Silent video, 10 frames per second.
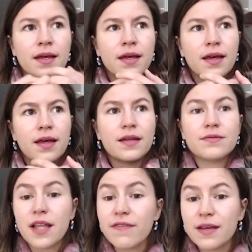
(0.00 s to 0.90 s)
and
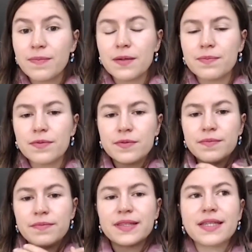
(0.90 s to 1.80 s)
loving people,
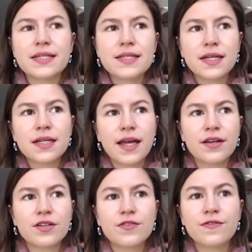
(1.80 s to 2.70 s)
but they still
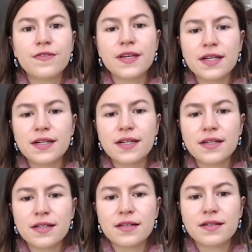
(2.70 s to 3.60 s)
cannot feel
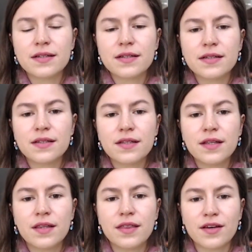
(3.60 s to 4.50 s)

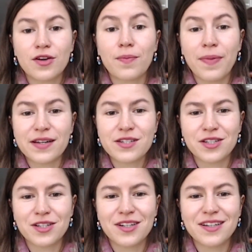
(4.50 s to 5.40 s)
the
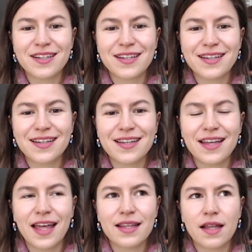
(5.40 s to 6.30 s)
compassion
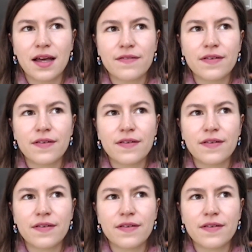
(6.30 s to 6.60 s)
and love.